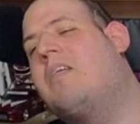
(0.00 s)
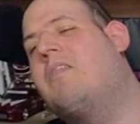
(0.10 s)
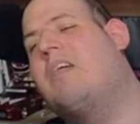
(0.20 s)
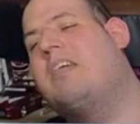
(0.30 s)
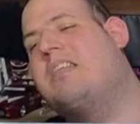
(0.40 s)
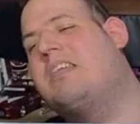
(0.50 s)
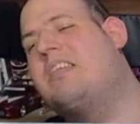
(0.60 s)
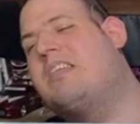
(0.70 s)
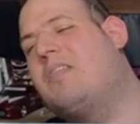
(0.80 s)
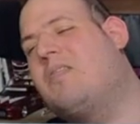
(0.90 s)

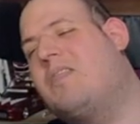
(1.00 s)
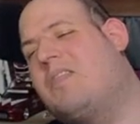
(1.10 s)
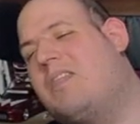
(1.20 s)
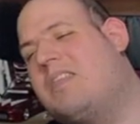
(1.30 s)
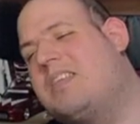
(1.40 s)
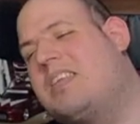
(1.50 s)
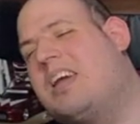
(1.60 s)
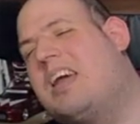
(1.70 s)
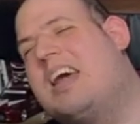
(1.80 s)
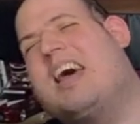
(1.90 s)
present,
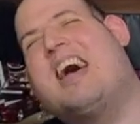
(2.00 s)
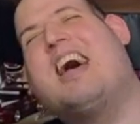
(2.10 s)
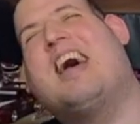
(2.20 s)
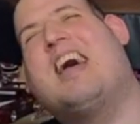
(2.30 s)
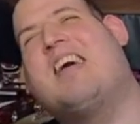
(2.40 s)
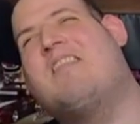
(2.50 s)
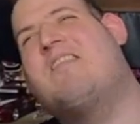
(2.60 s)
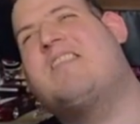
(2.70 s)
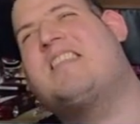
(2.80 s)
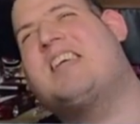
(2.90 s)
and
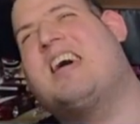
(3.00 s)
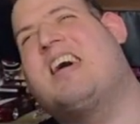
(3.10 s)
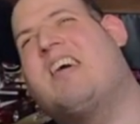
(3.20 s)
so